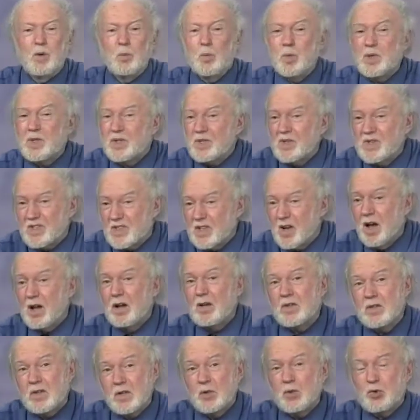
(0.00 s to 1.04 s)
which is not
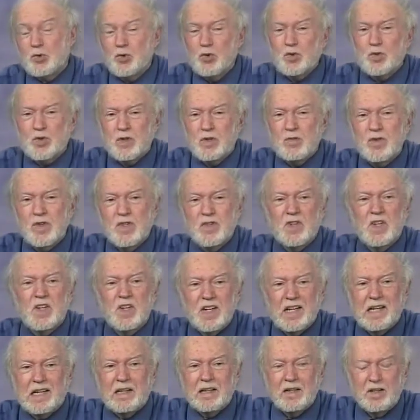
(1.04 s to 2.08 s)
as intrusive as a
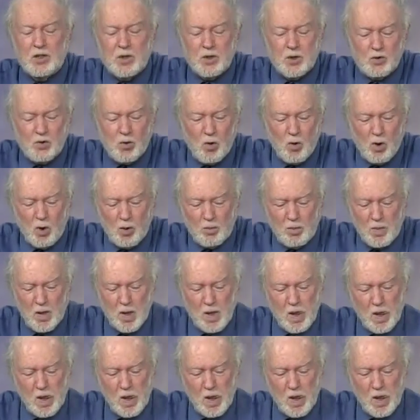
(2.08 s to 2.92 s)
needle in your arm.